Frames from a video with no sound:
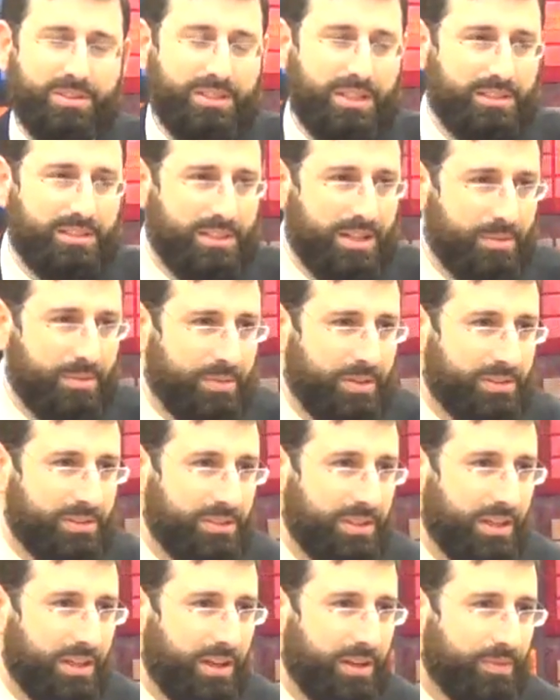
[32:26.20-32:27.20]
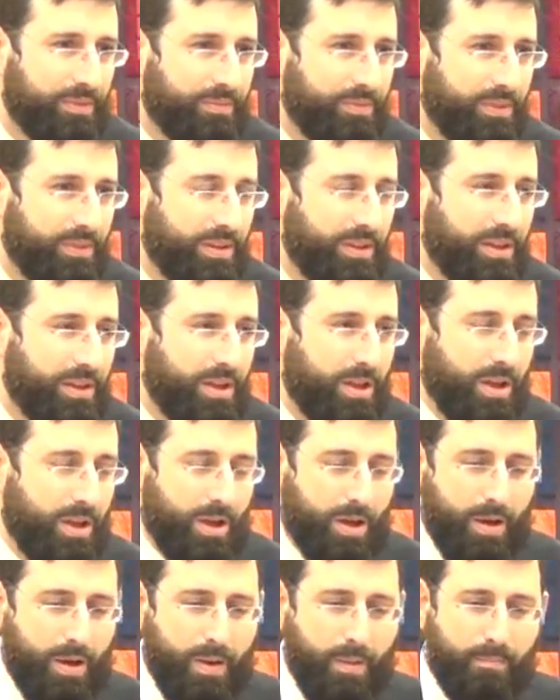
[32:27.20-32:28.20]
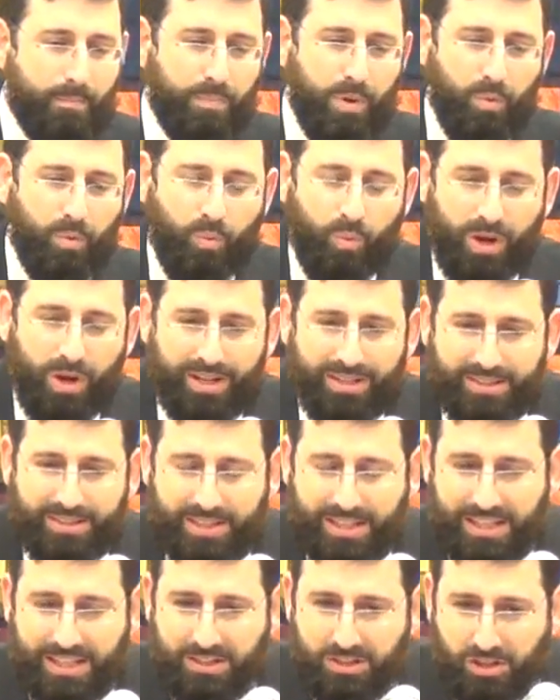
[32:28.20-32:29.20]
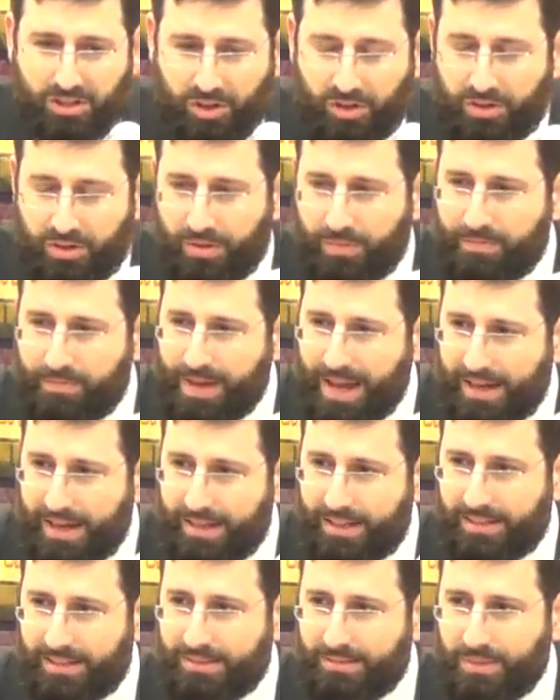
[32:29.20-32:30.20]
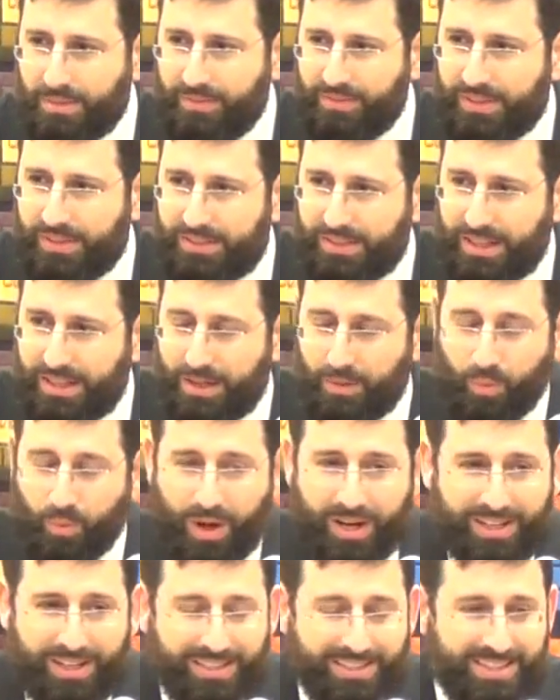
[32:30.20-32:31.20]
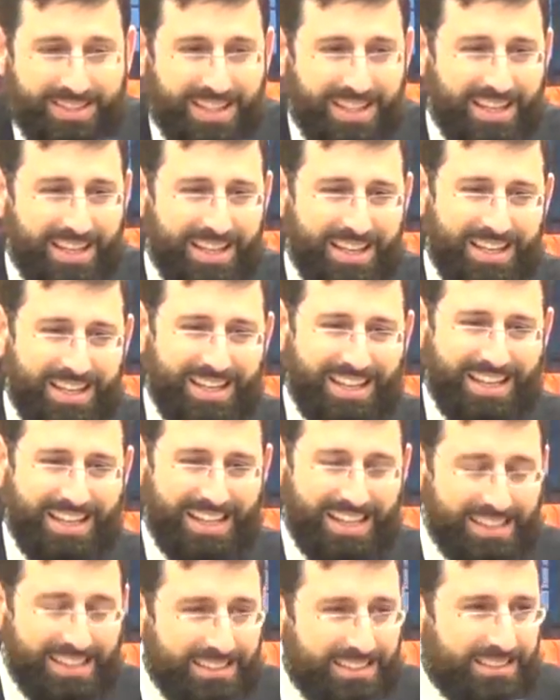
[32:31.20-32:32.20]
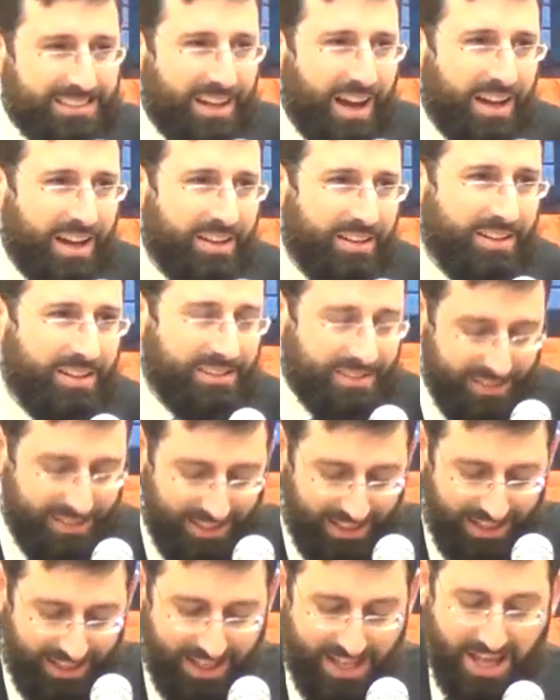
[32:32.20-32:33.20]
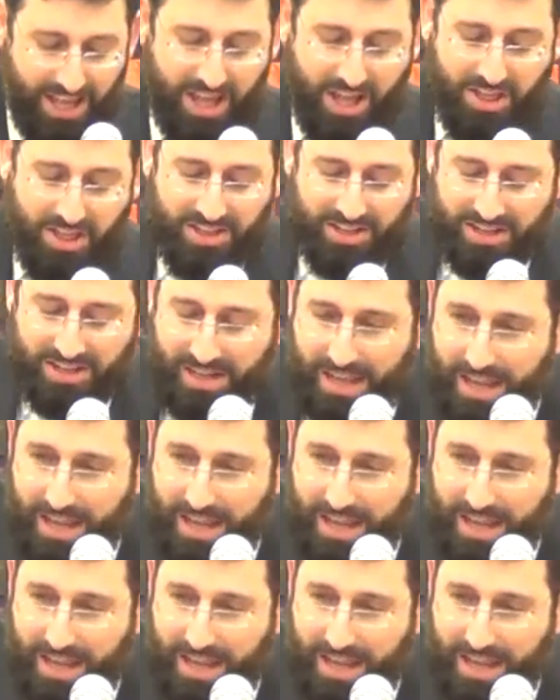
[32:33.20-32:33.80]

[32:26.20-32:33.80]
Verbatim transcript: course that's the name of the city. But what is the internal mechanism of the city? What is the inside of the city? The